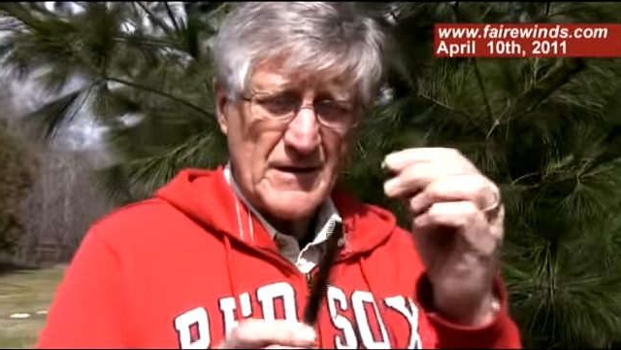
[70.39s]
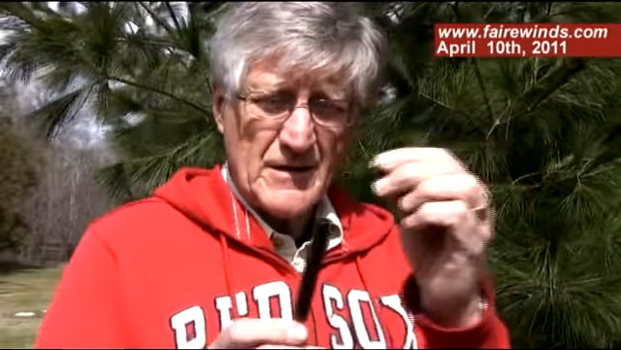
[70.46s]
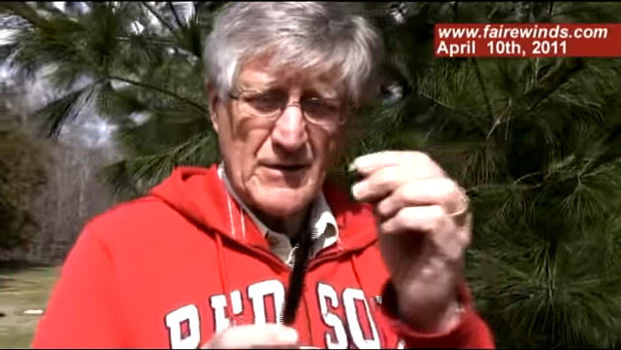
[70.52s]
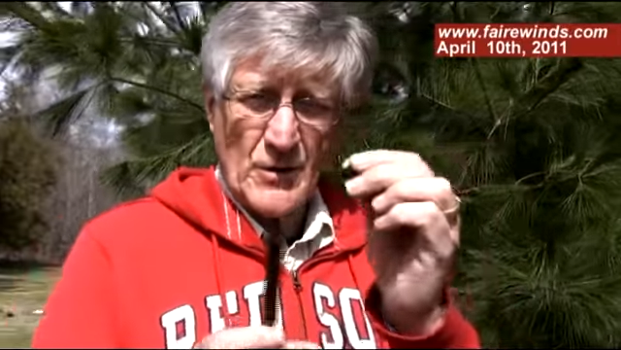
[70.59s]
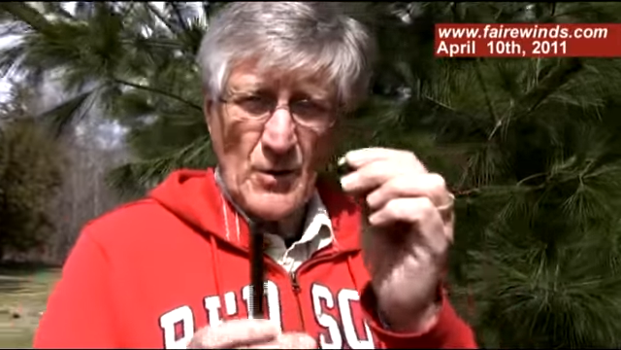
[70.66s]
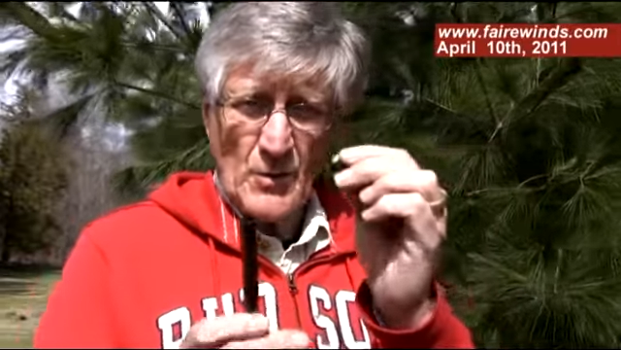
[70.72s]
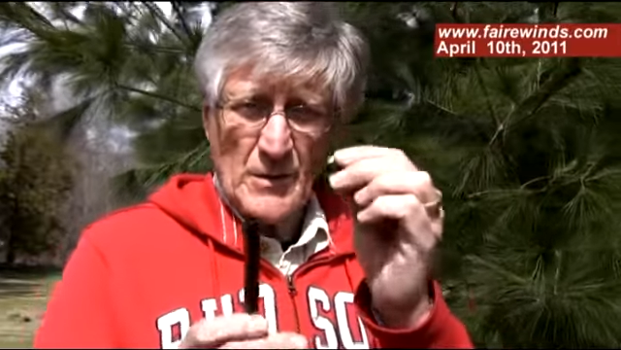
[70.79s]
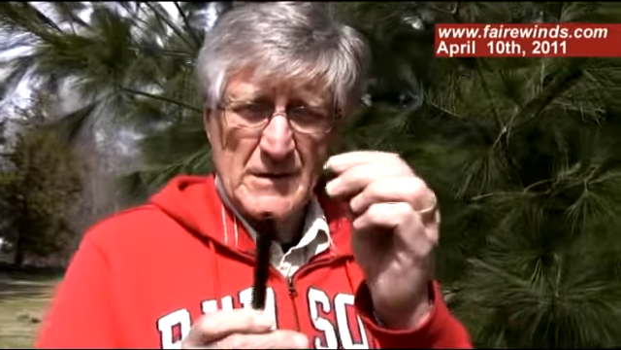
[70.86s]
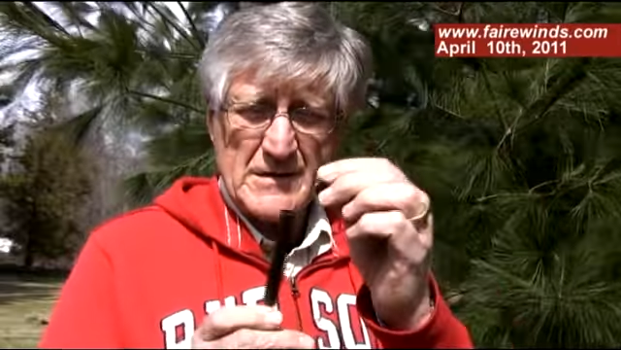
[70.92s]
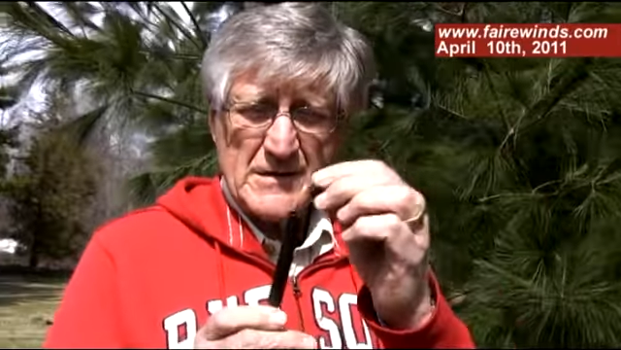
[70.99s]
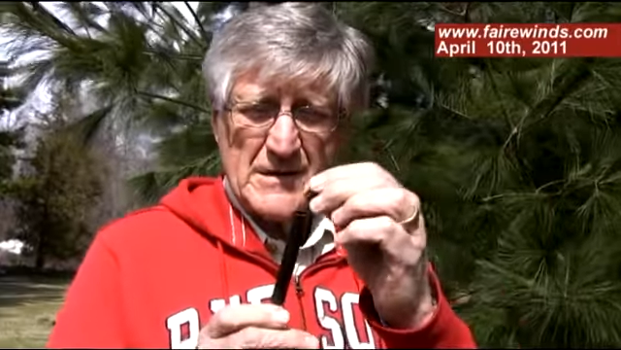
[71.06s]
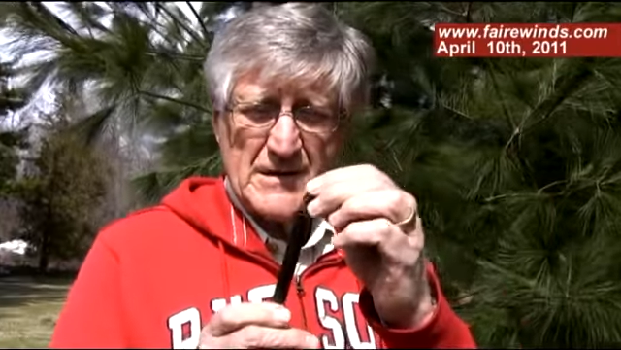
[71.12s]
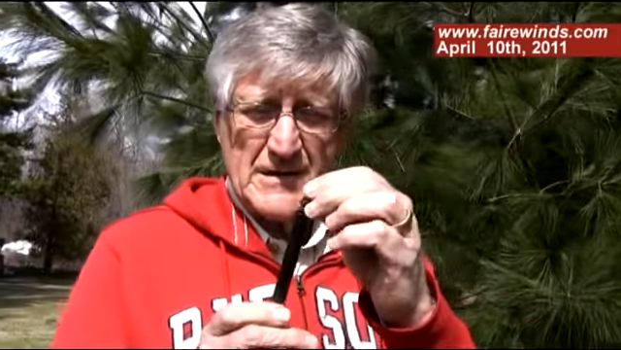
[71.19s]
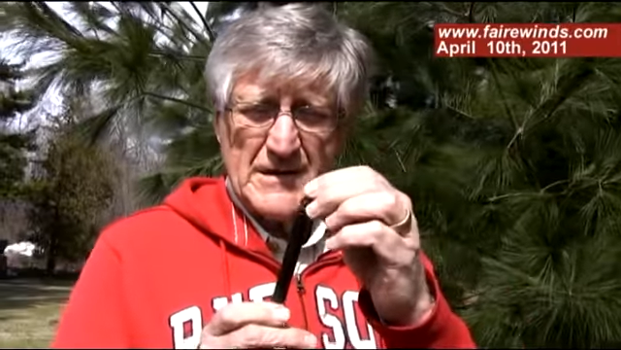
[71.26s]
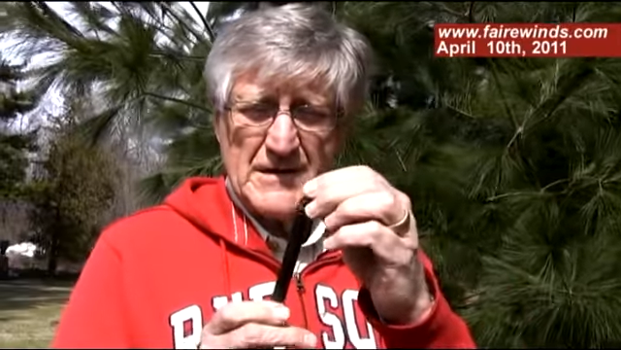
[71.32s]
go into
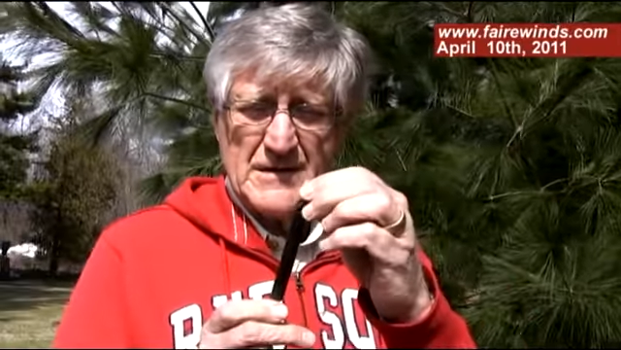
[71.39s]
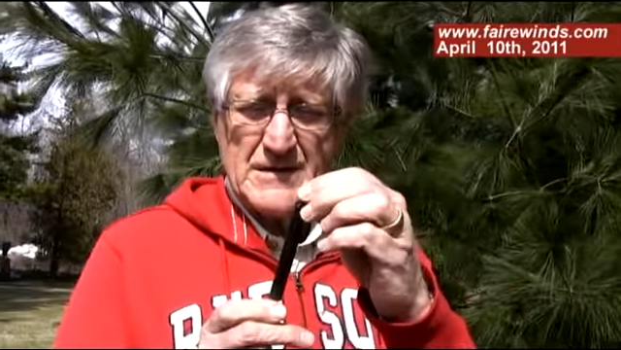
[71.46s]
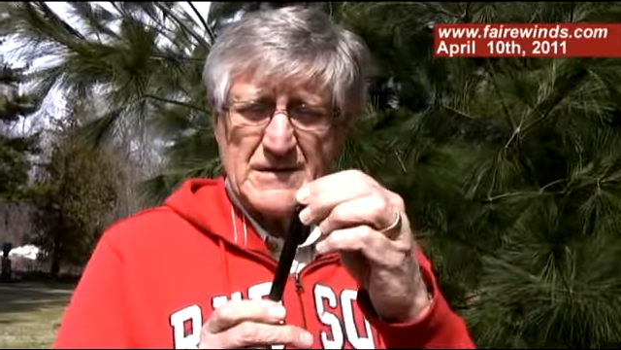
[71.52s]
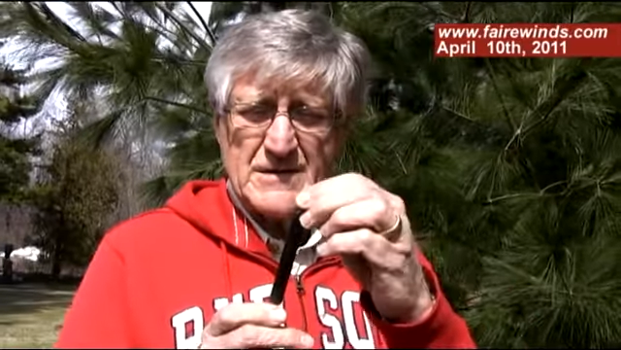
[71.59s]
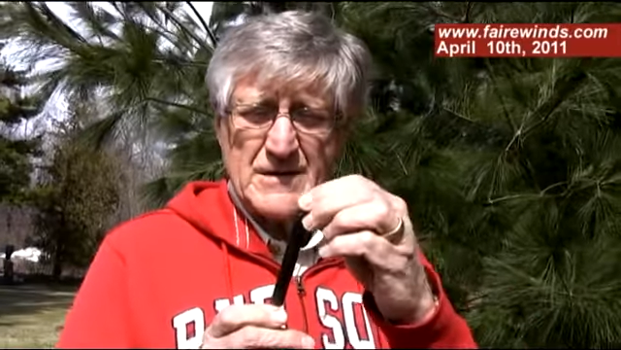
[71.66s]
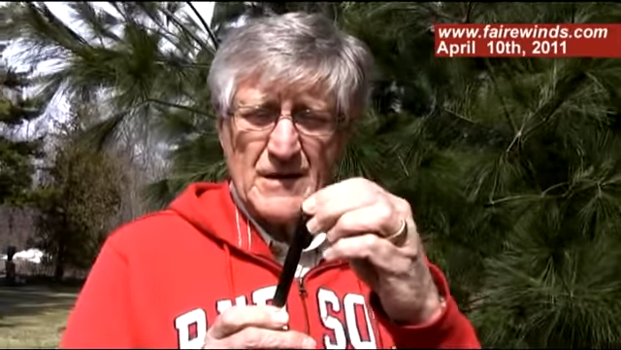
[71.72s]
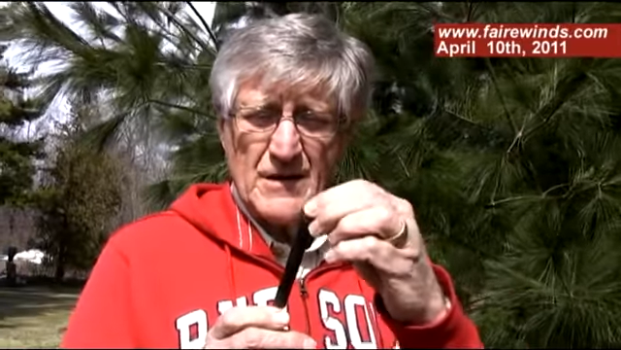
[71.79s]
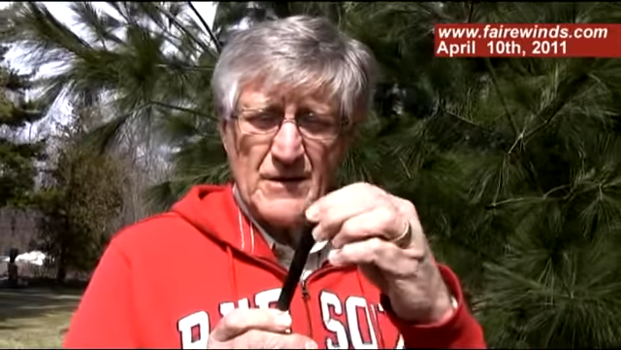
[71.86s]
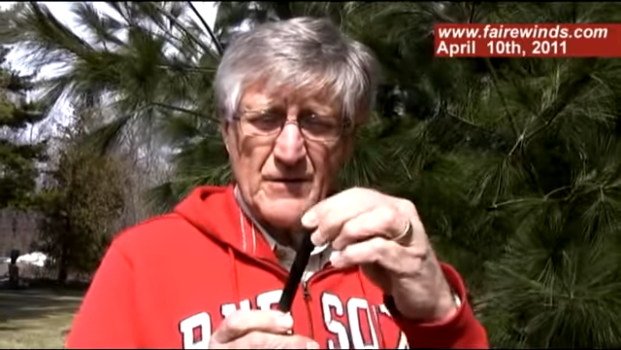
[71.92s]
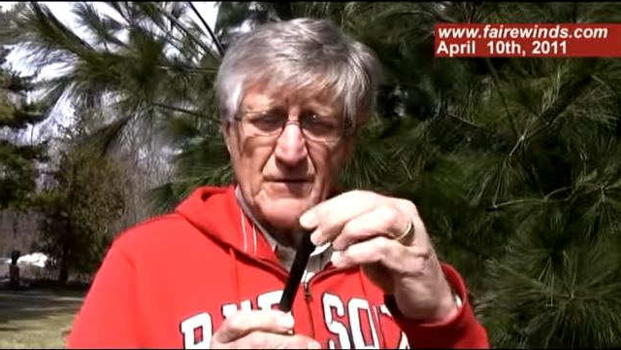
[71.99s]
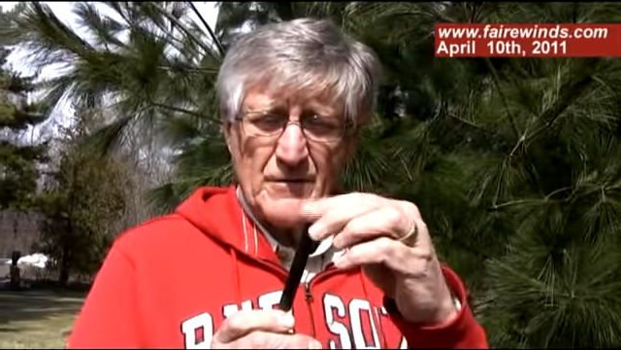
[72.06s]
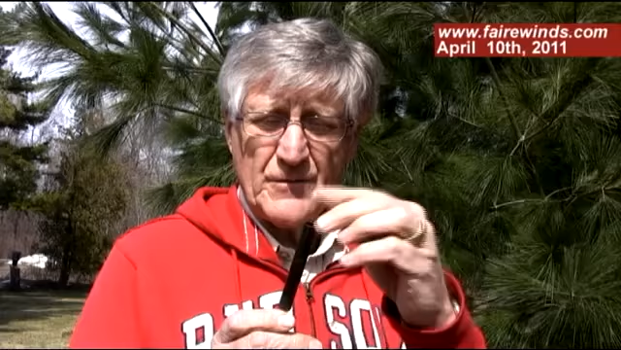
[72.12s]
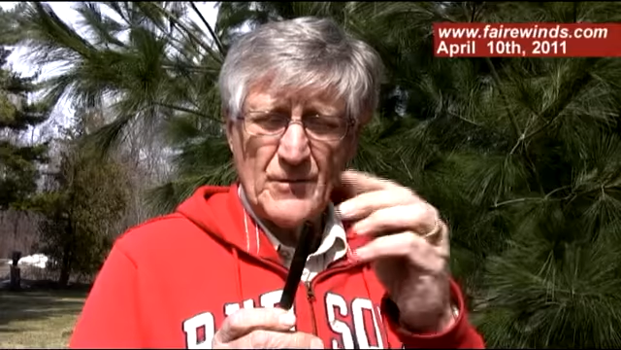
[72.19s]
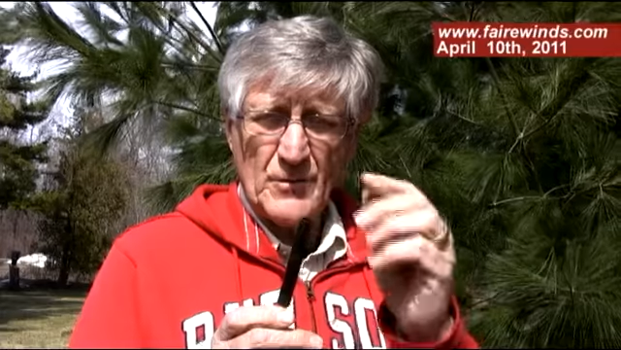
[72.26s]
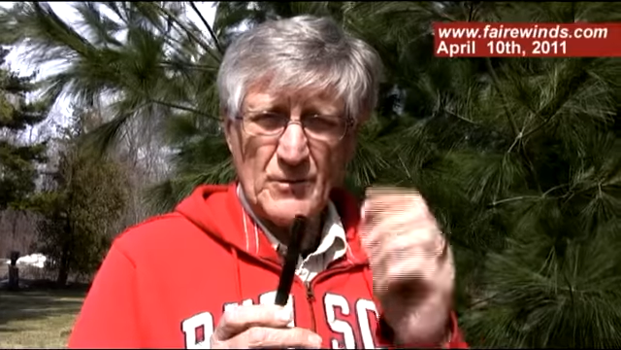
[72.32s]
these
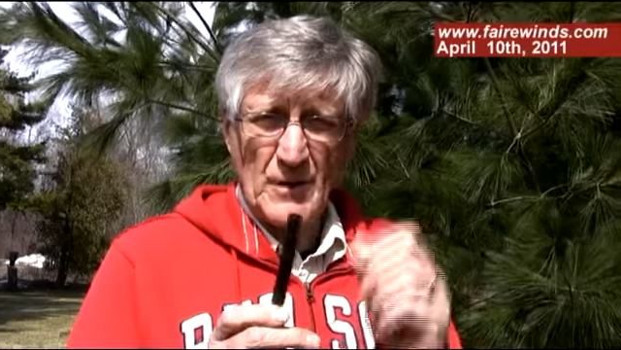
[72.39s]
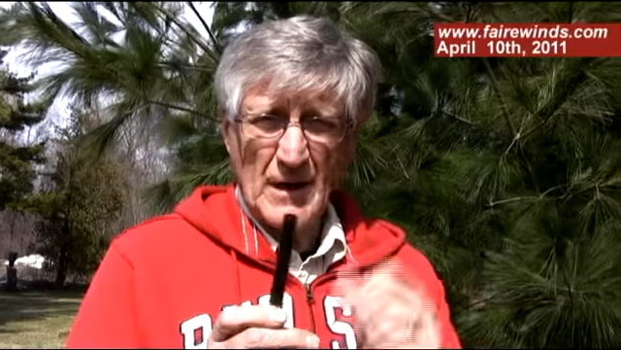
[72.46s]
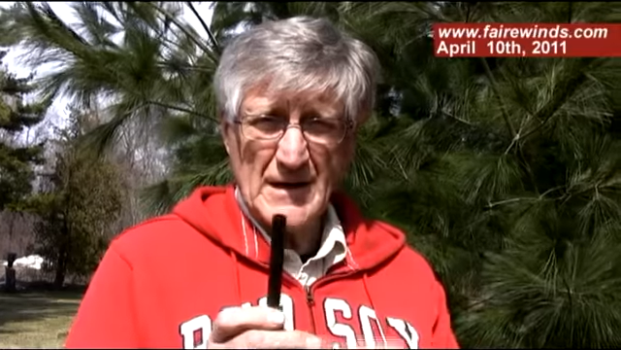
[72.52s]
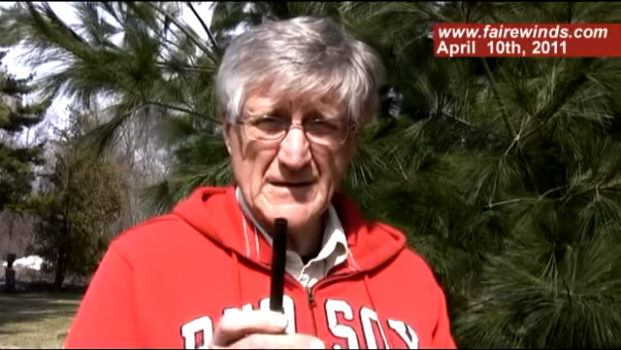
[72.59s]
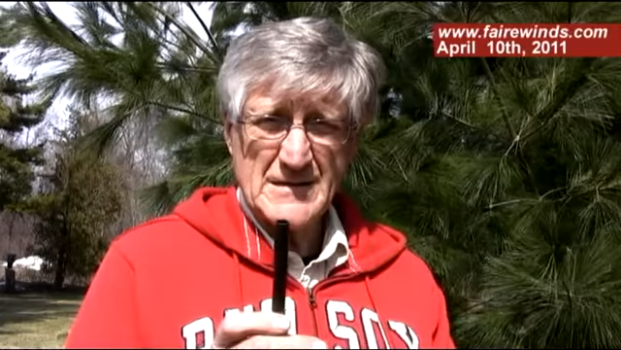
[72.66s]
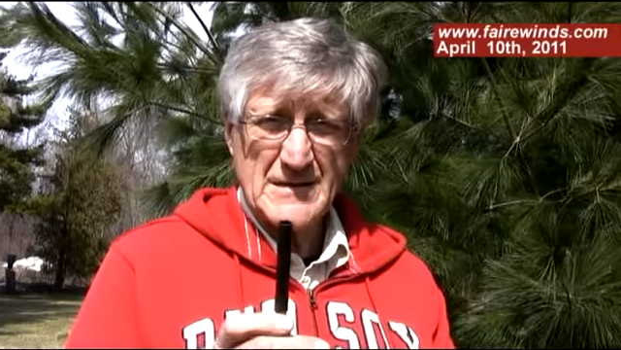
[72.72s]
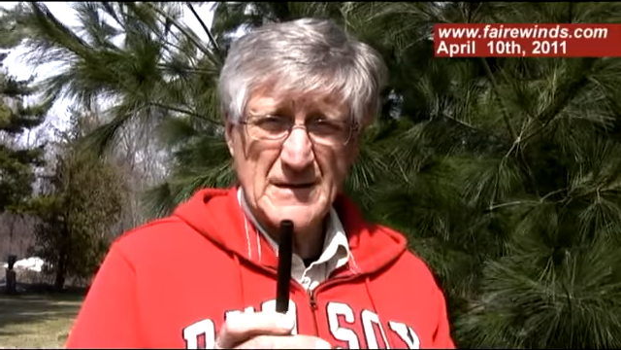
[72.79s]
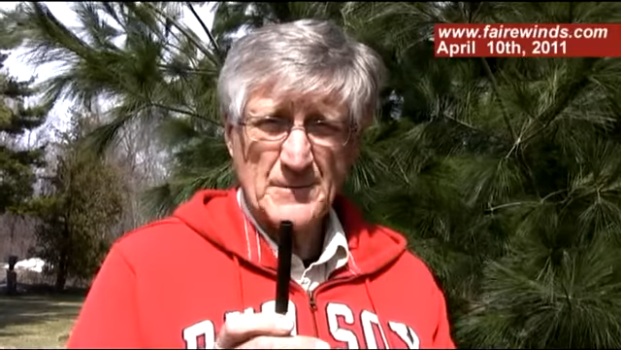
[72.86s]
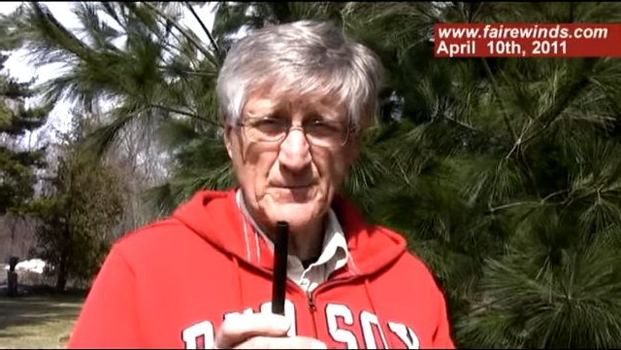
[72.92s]
fuel rods